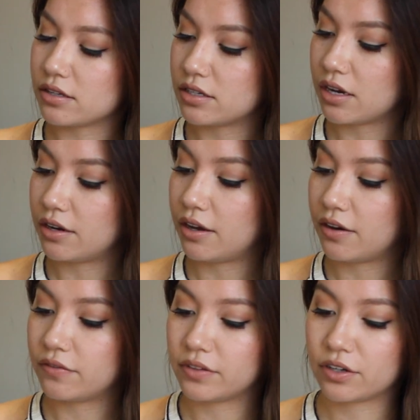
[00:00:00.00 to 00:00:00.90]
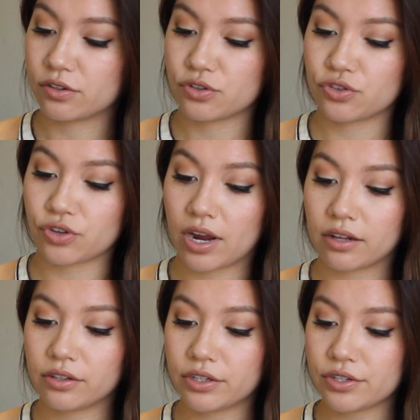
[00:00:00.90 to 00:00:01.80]
a ton of little
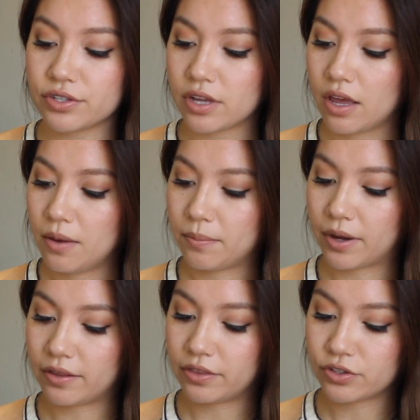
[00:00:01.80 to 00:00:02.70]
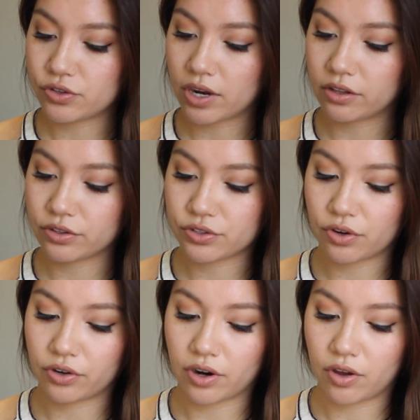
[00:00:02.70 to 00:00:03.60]
stragglers, but the stragglers
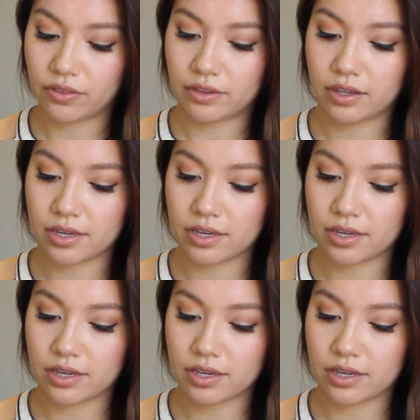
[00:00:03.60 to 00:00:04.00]
are on the